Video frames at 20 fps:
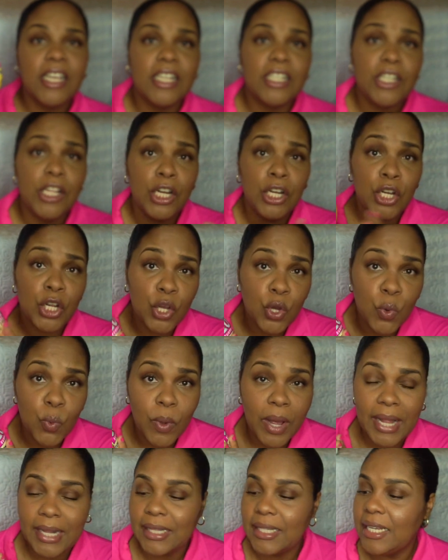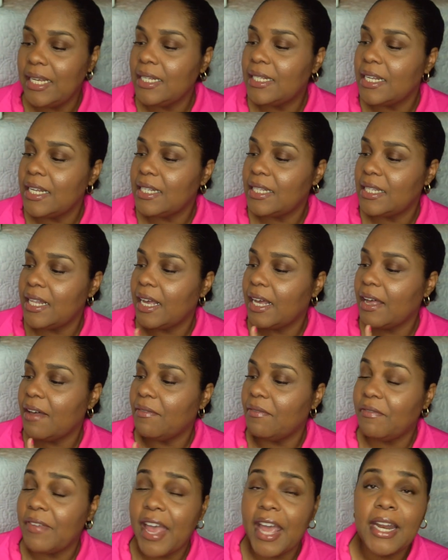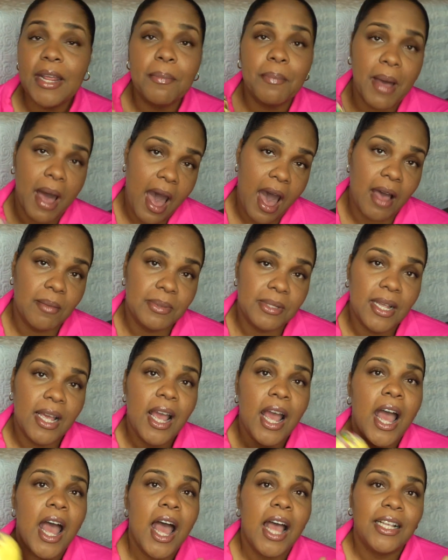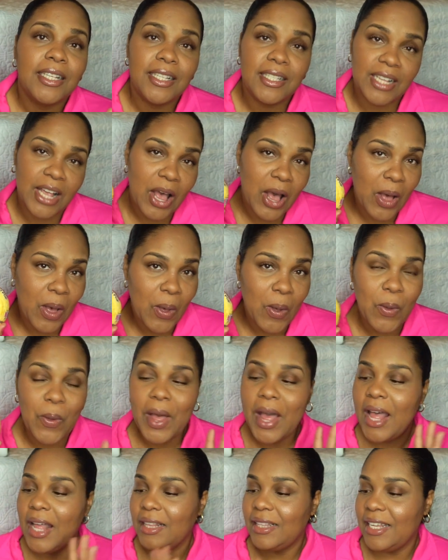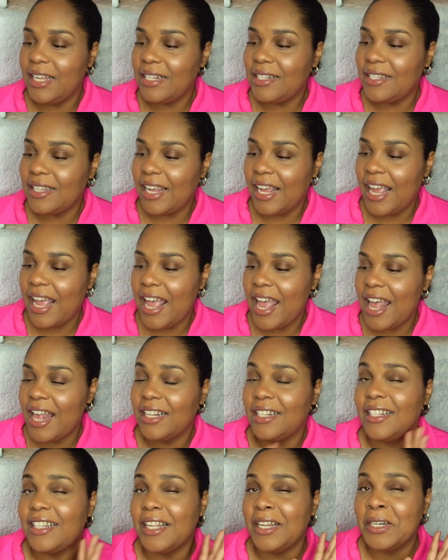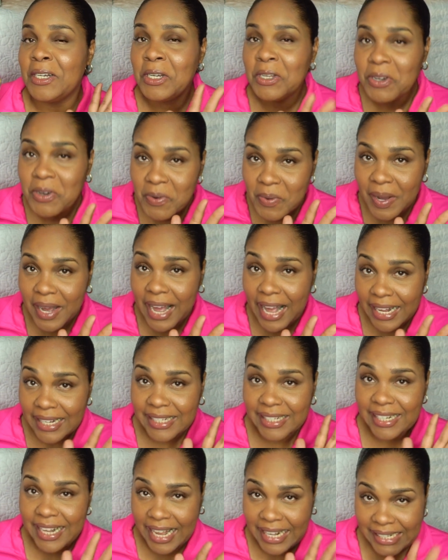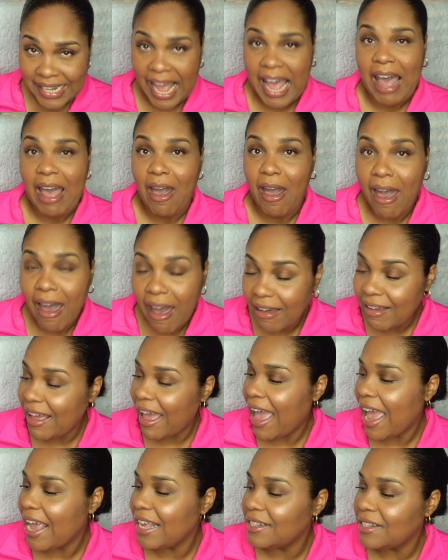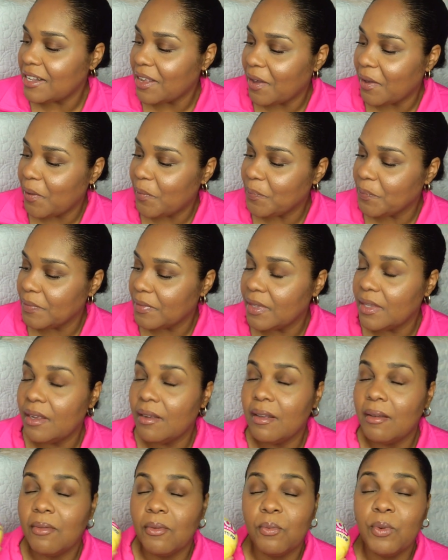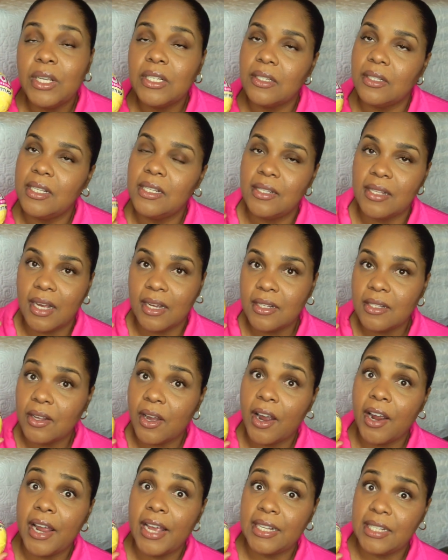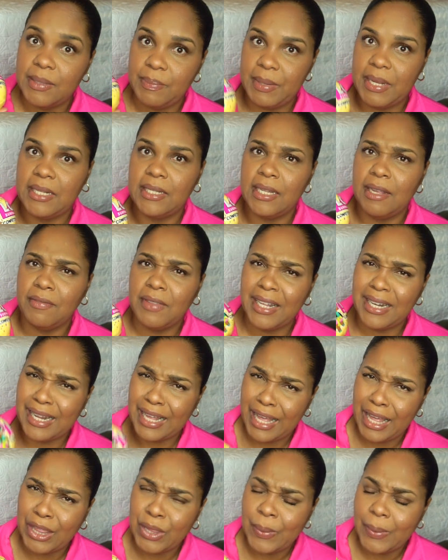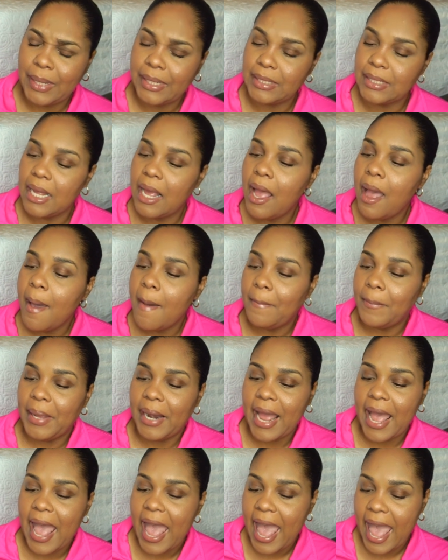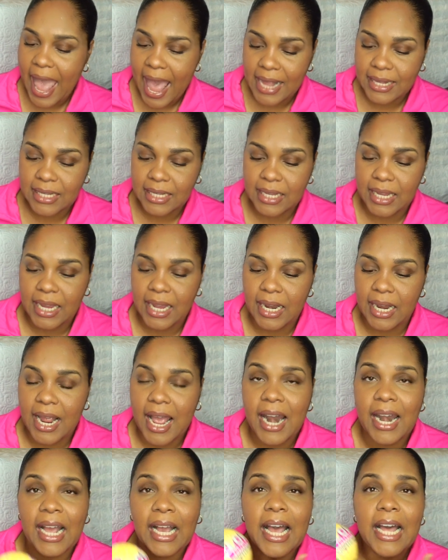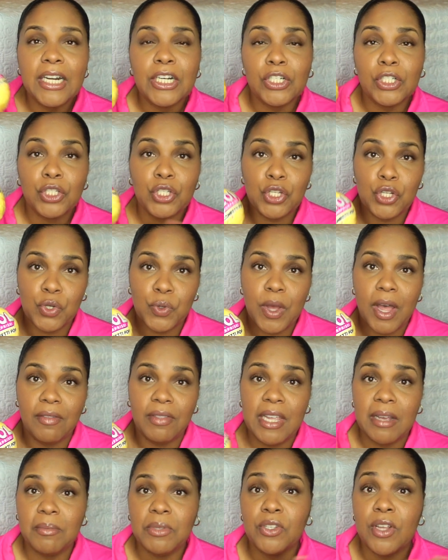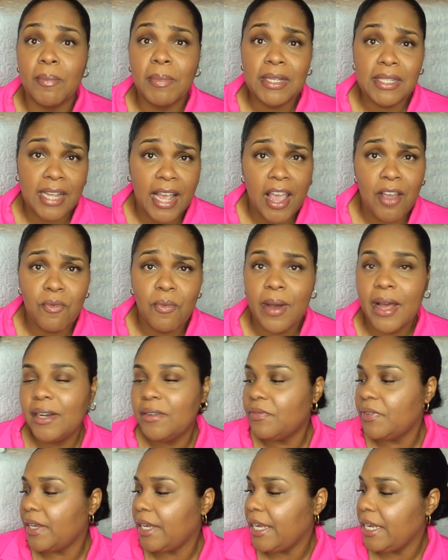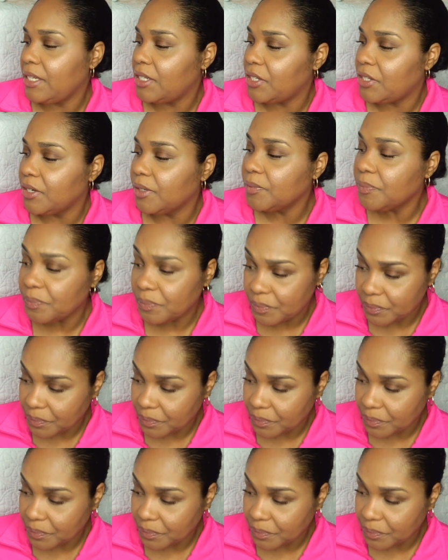is the new one. This is the Confetti Pops. So this is the new ones that's out. Okay, so which these suckers are expensive than the other ones, but I had to get it, and I got 2 of them, so I'm gonna save one for Easter.